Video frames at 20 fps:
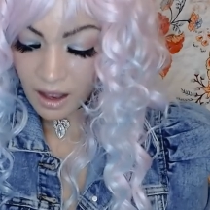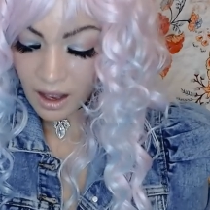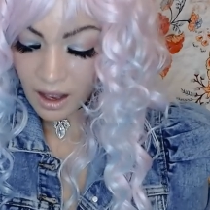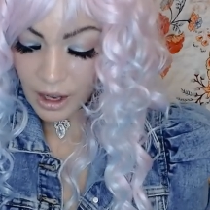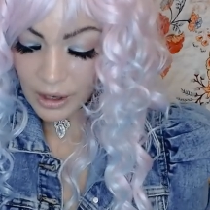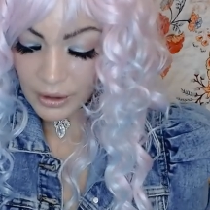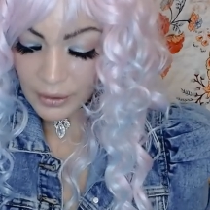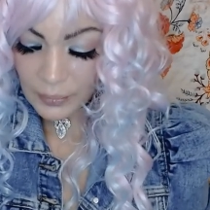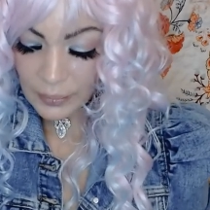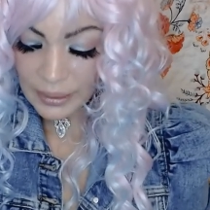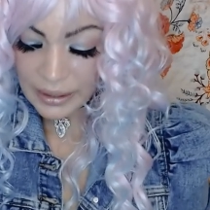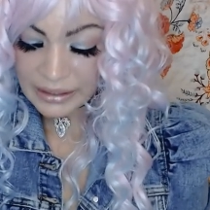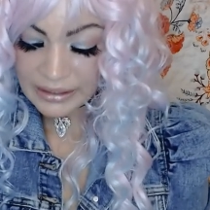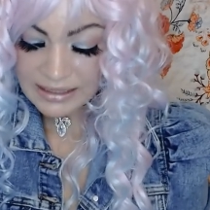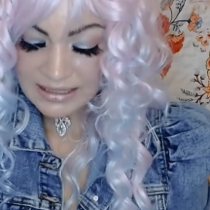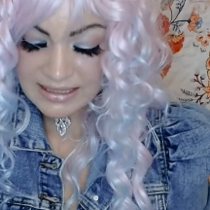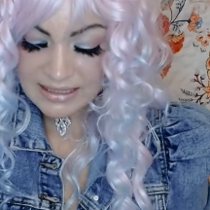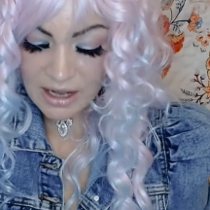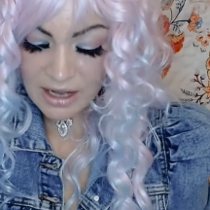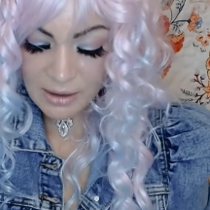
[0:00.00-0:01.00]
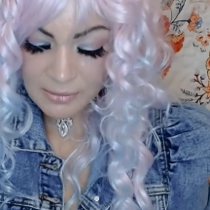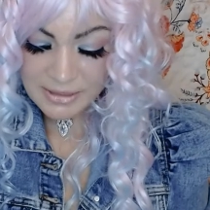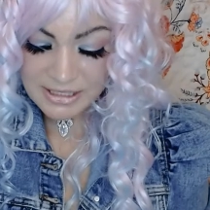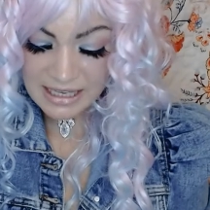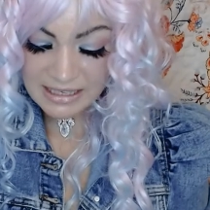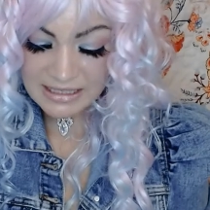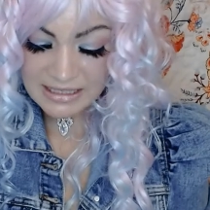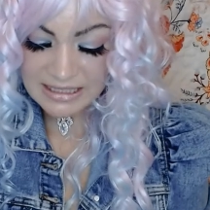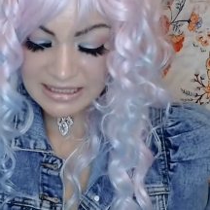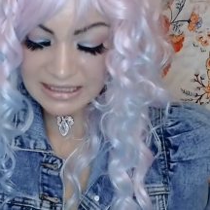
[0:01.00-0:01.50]
Aquarius Thomas
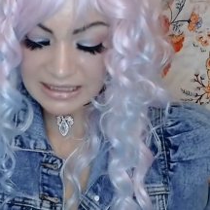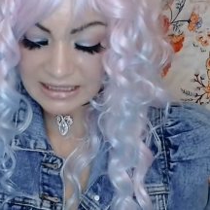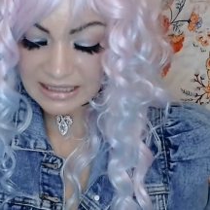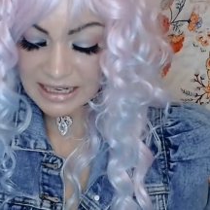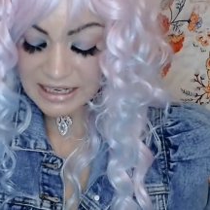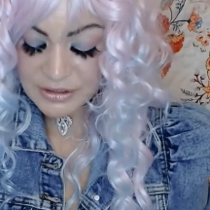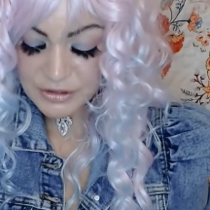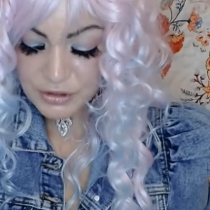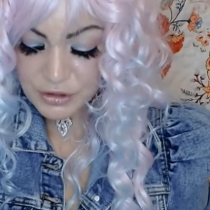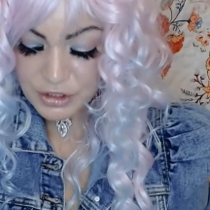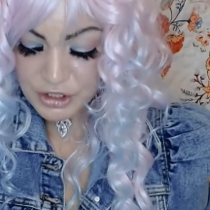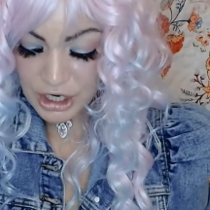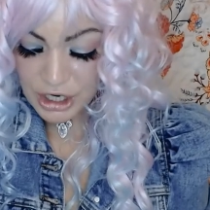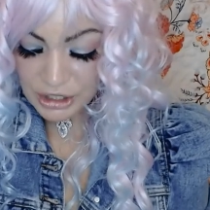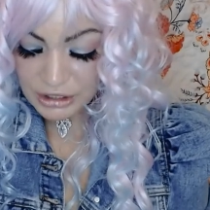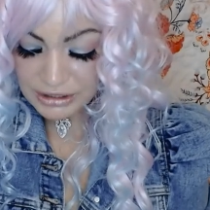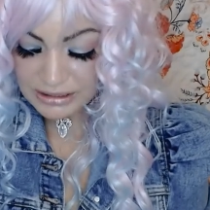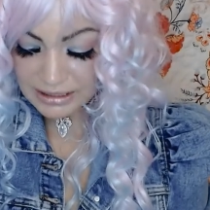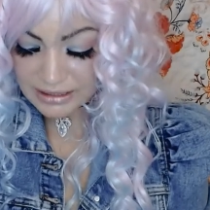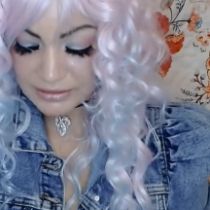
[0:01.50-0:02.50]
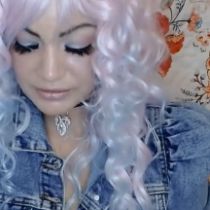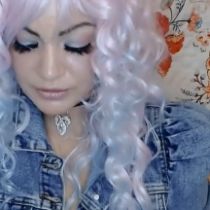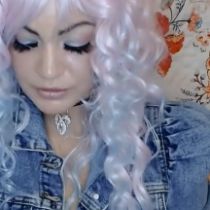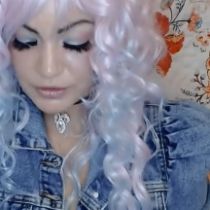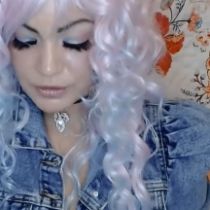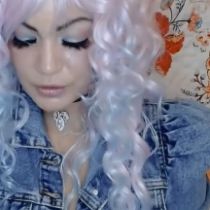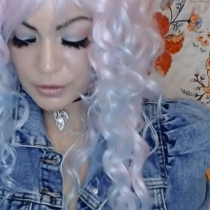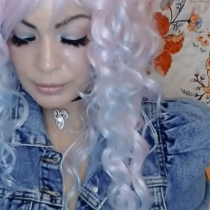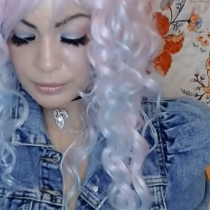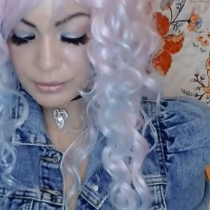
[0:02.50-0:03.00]
Edison, Cancer John Glenn,
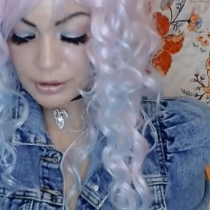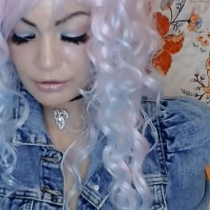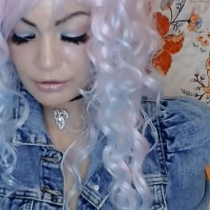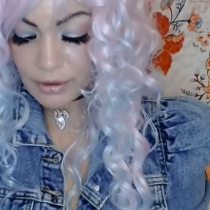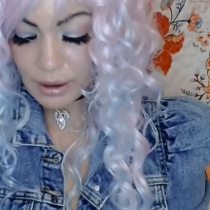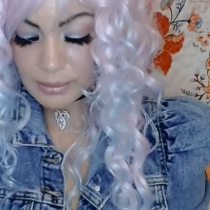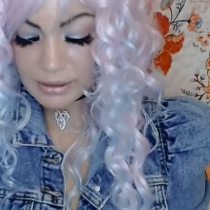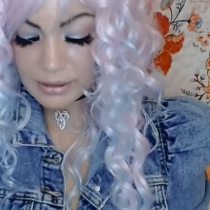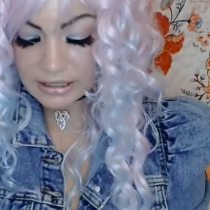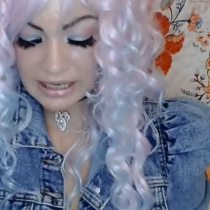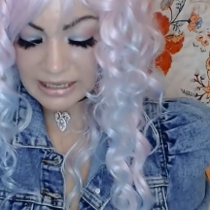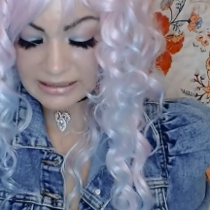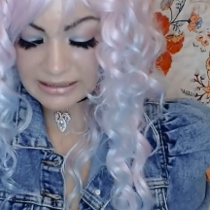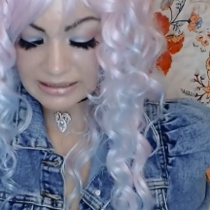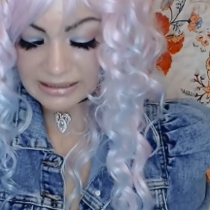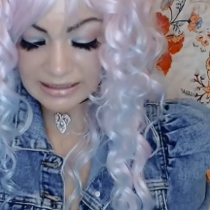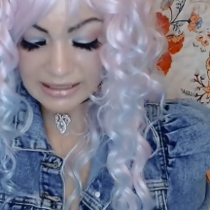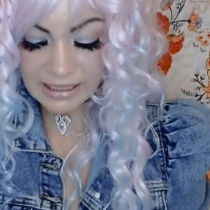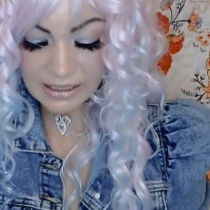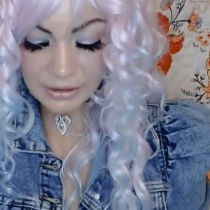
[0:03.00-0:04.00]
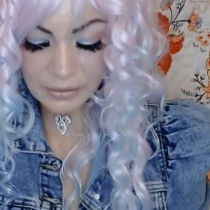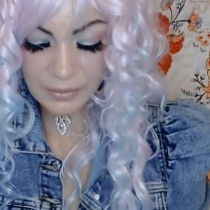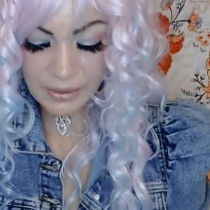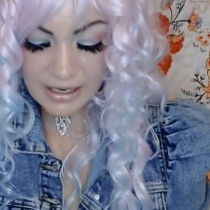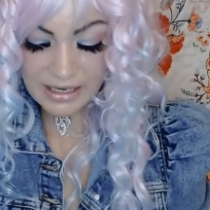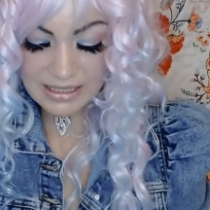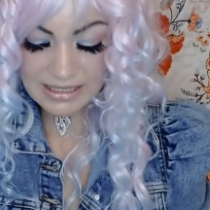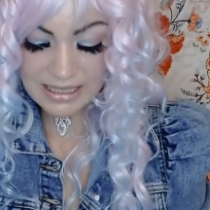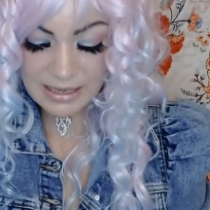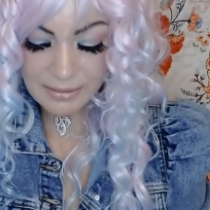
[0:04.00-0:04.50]
Scorpio Robert Kennedy, and
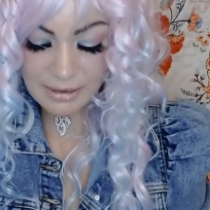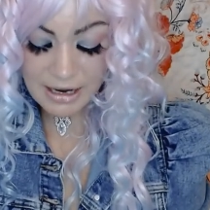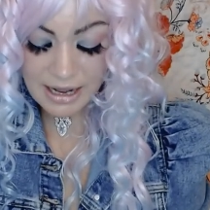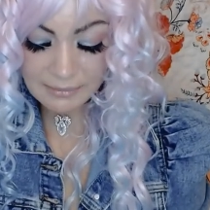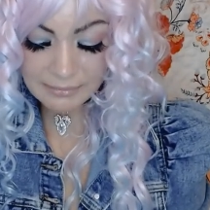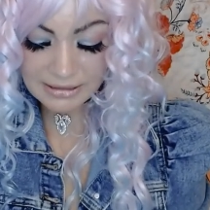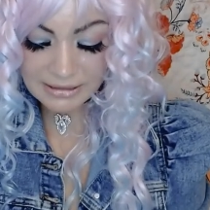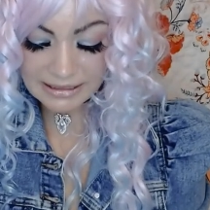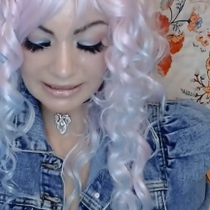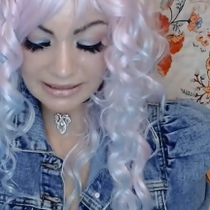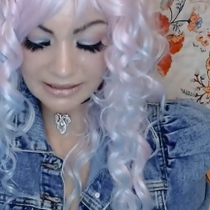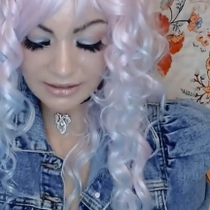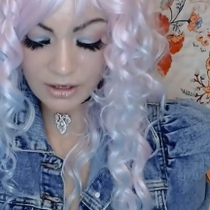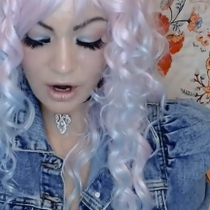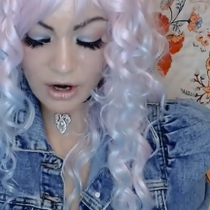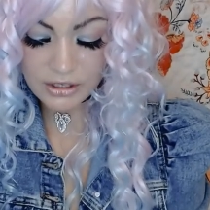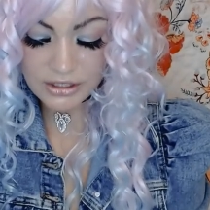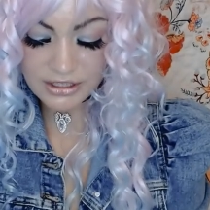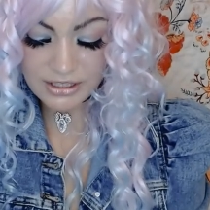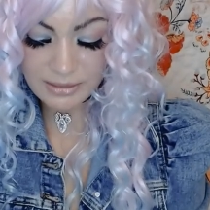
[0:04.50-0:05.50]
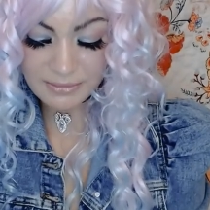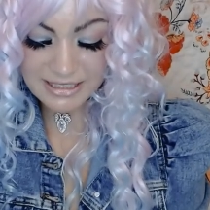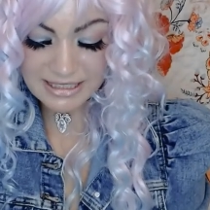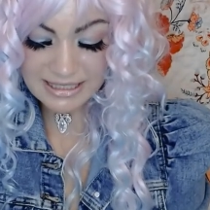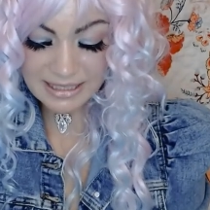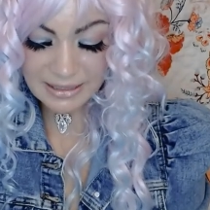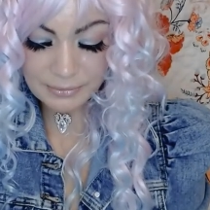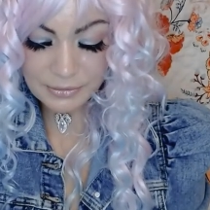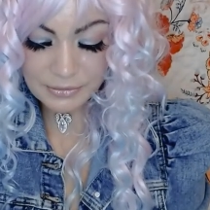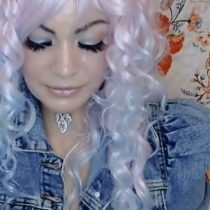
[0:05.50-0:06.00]
Aquarius Abraham Lincoln are some
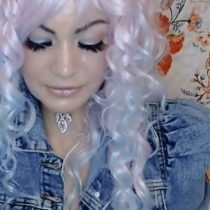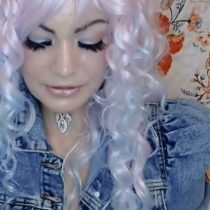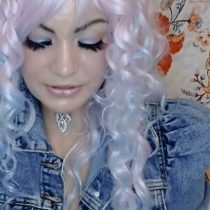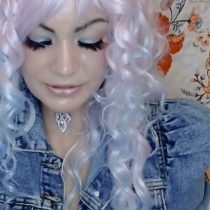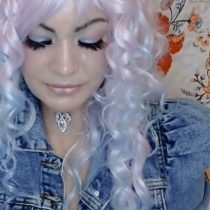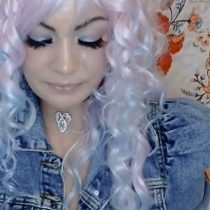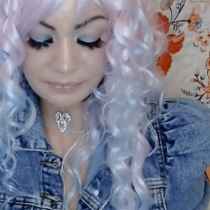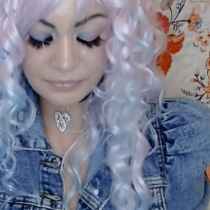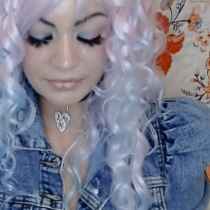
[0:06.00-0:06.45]
examples.